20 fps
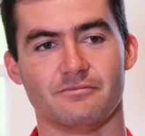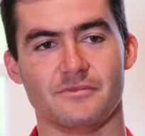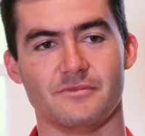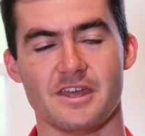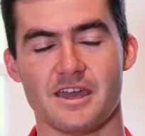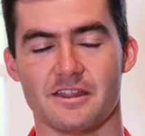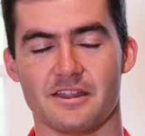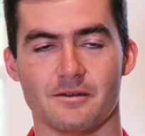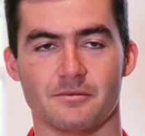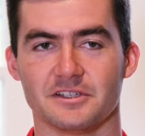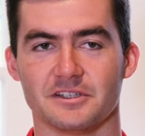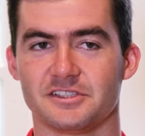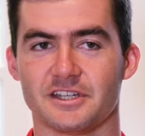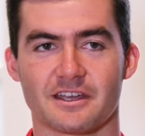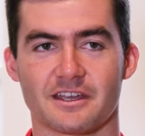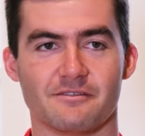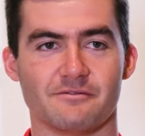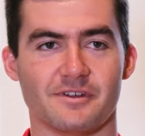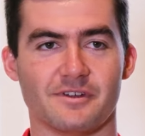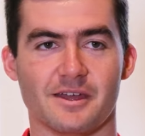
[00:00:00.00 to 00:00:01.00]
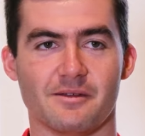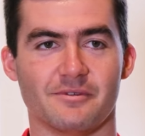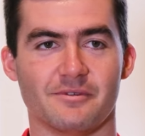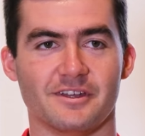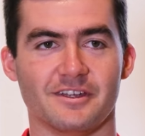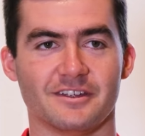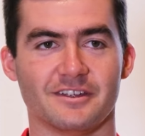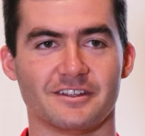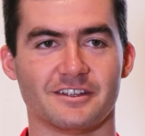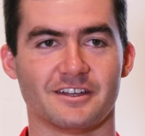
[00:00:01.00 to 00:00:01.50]
yeah, they're my second
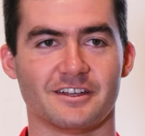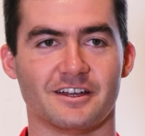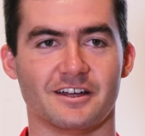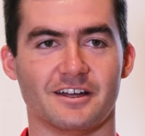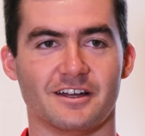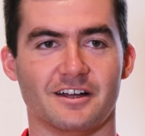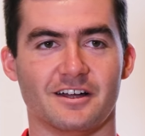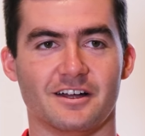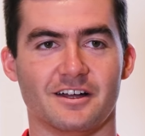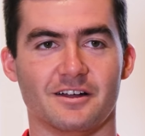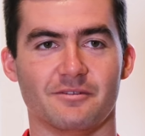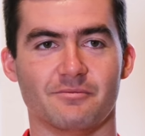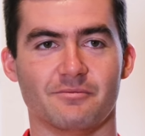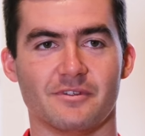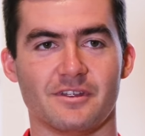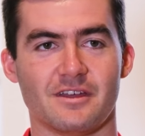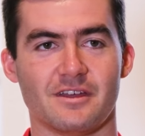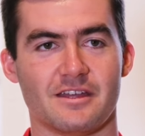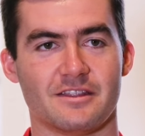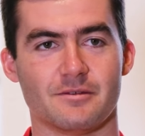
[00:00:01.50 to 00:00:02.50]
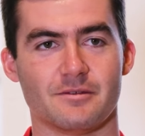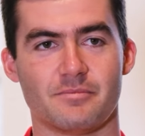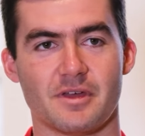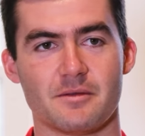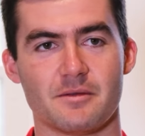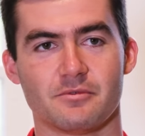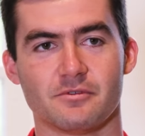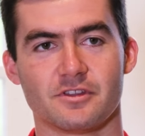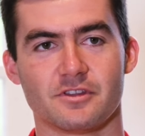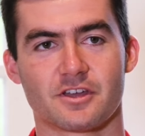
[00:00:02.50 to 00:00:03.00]
family. The
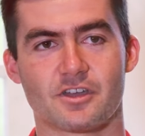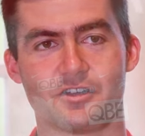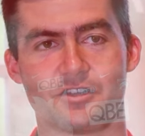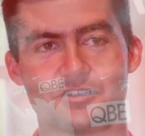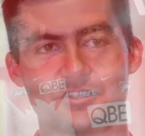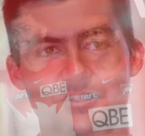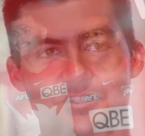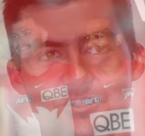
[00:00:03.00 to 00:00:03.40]
people, the coaching